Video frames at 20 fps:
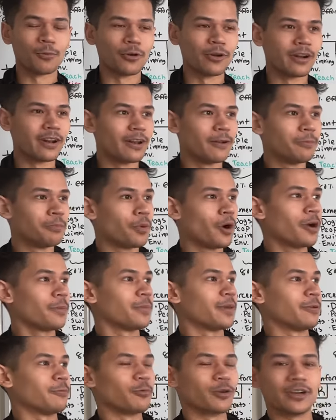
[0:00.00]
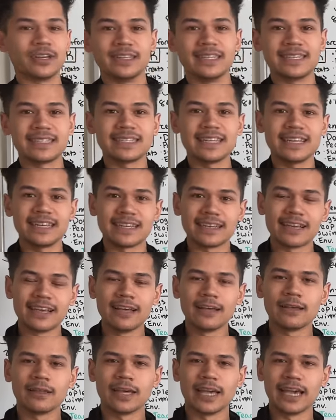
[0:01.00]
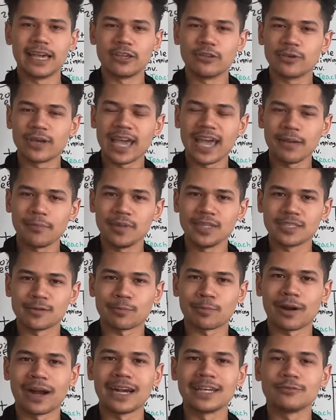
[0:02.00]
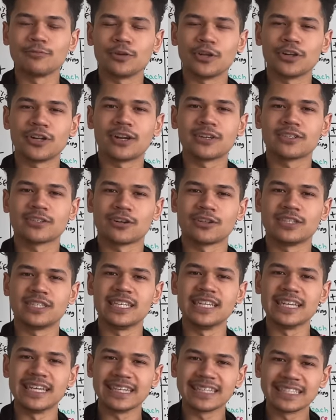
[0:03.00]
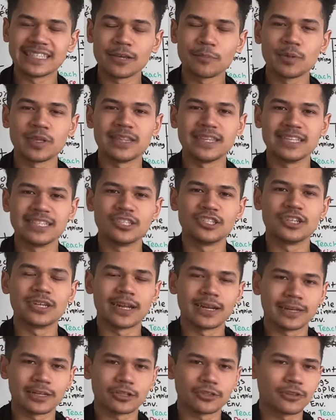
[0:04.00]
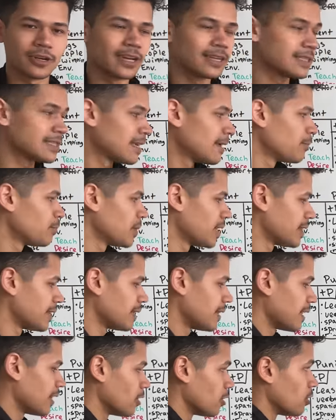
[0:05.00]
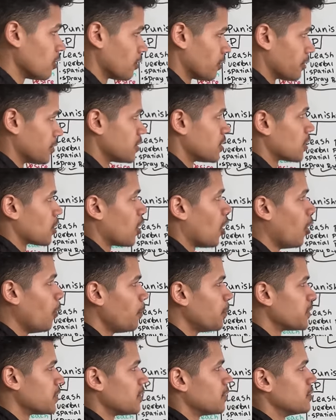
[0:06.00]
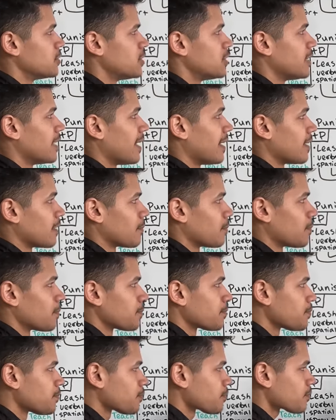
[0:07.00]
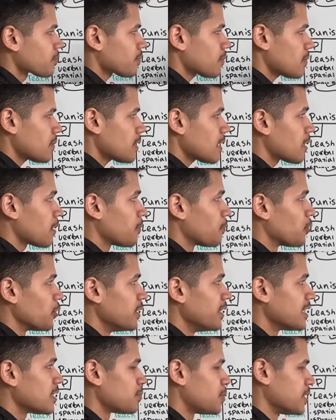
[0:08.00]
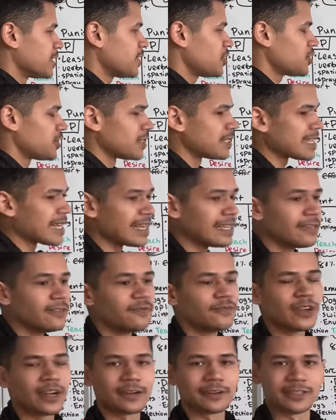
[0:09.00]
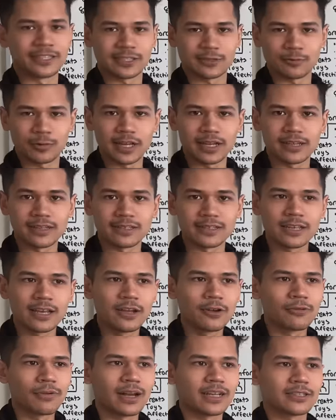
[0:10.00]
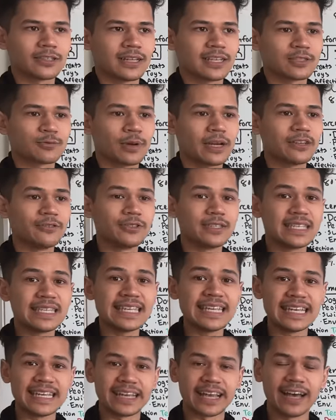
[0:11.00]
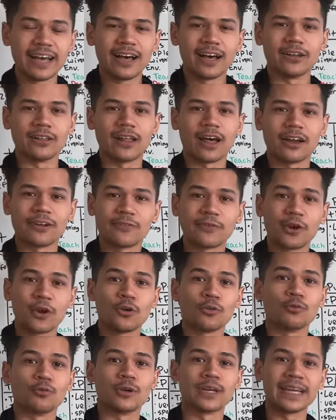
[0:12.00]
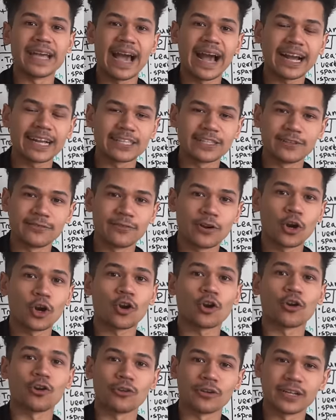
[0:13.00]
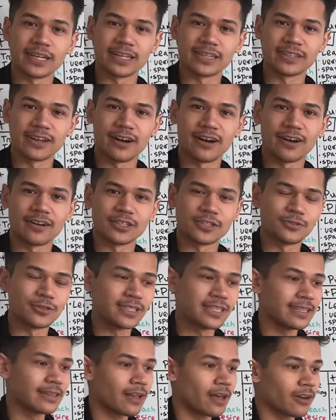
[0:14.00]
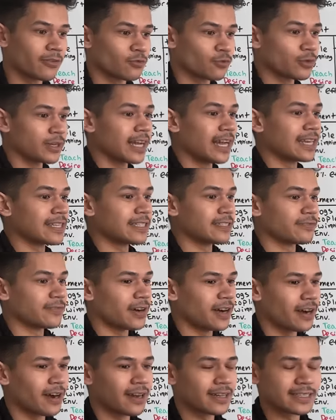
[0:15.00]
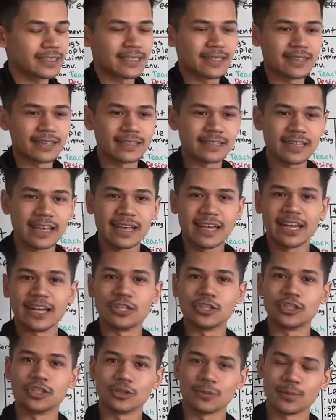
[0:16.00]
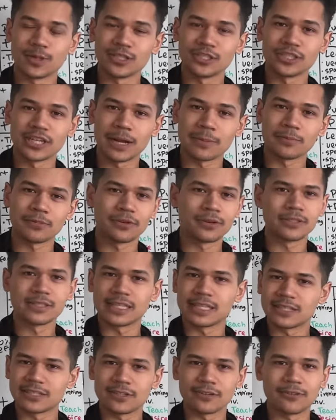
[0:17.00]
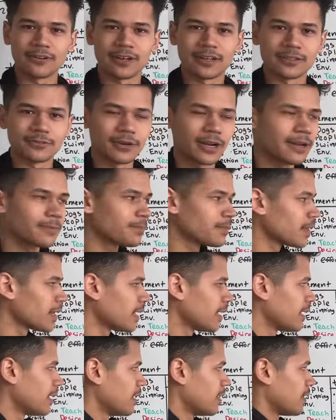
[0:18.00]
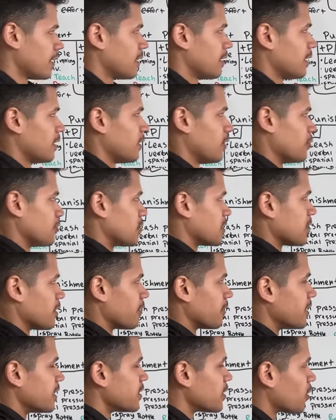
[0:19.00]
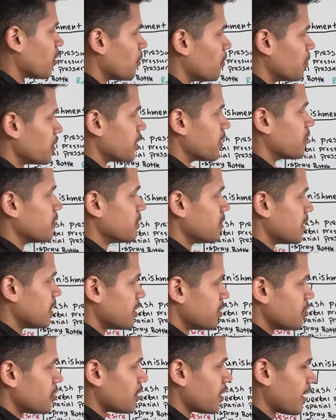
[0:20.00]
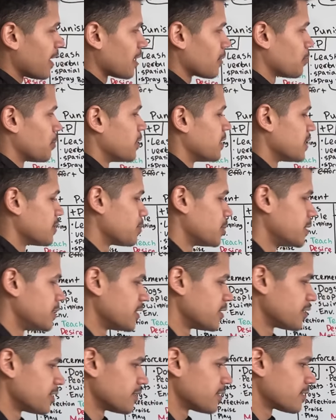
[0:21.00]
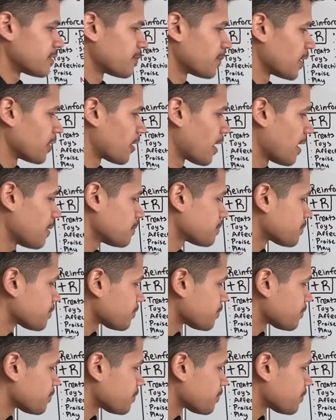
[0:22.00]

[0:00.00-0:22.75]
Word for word: we're in an apartment, we're in the city. You can't be surprised when your dog starts to exhibit these genetic traits and they learn to cope with those genetic predispositions in various ways, right? So that's why you see a lot of reactive herding dogs. You see a lot of reactive Aussies and German Shepherds and so on, right? They're just learning to cope with those genetic predispositions, okay?